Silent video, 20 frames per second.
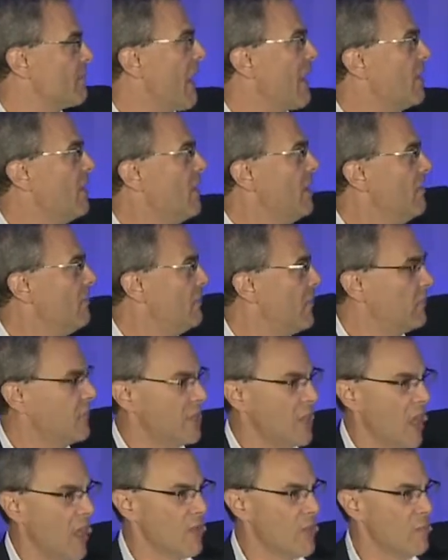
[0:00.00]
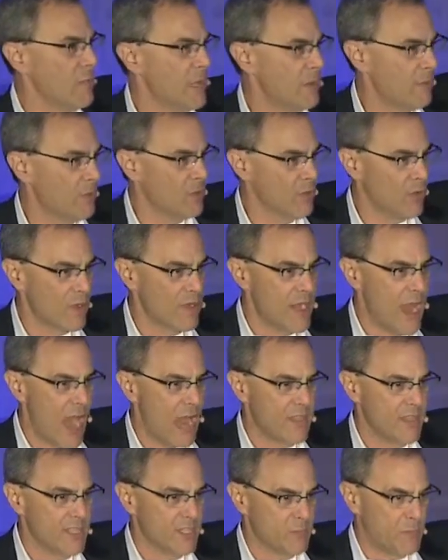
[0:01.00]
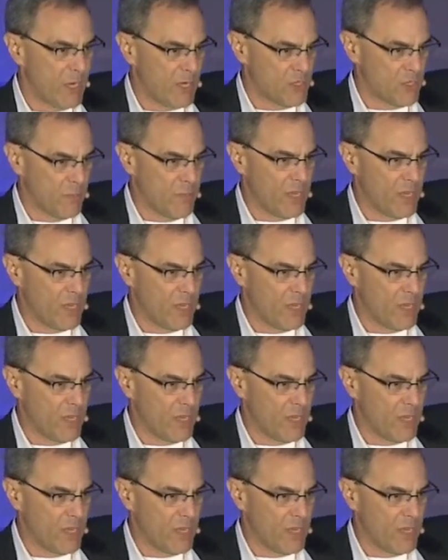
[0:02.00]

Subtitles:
about 50 other people who are not in this picture